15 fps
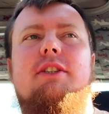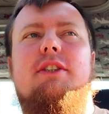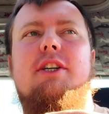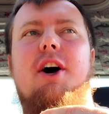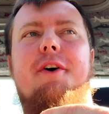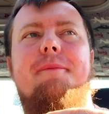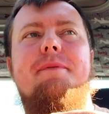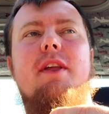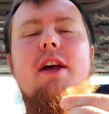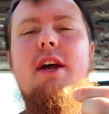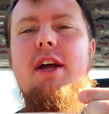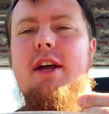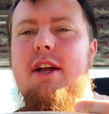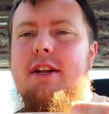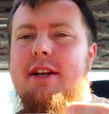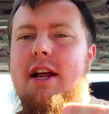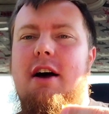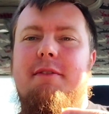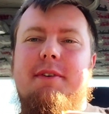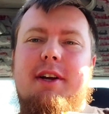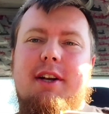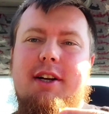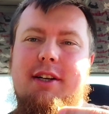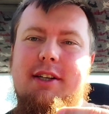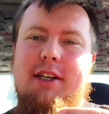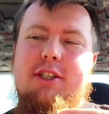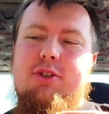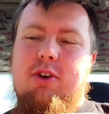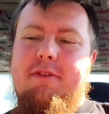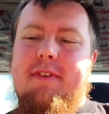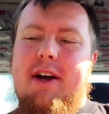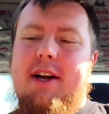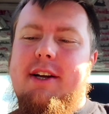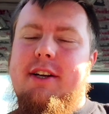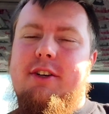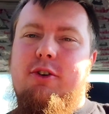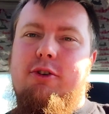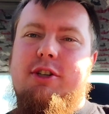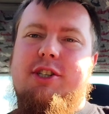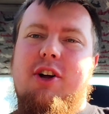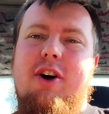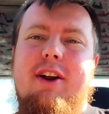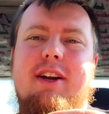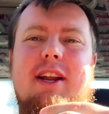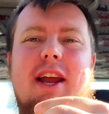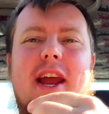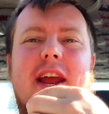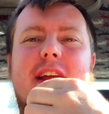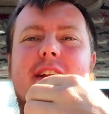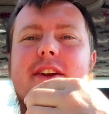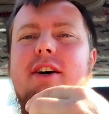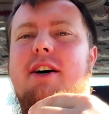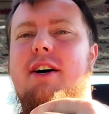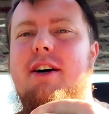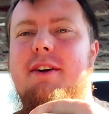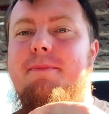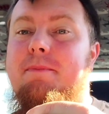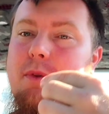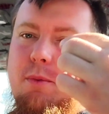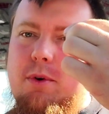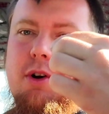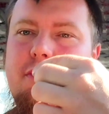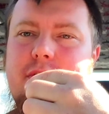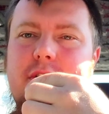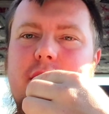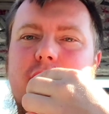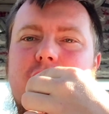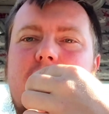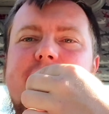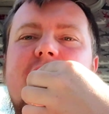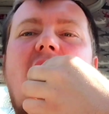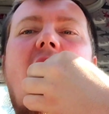So now I'm gonna enjoy my croissant and we'll go for a little drive.